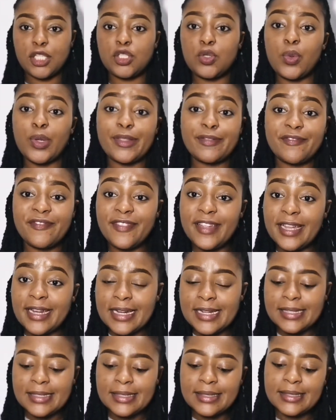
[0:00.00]
So with
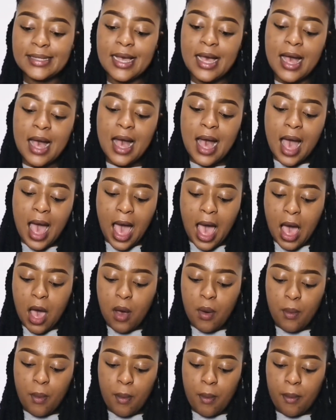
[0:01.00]
fearless,
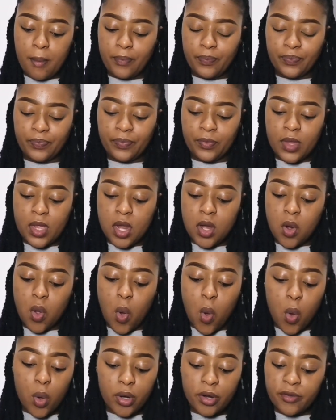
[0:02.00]
in
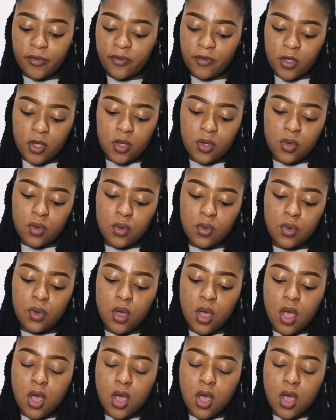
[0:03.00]
order for you